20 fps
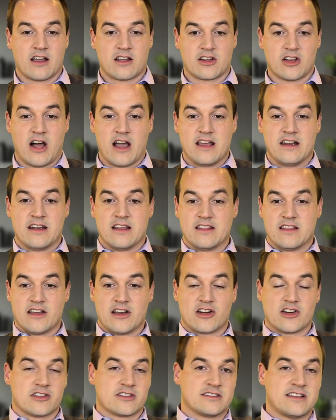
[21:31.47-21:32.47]
client in
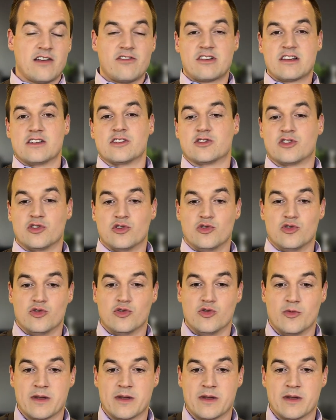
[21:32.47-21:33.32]
their 70s who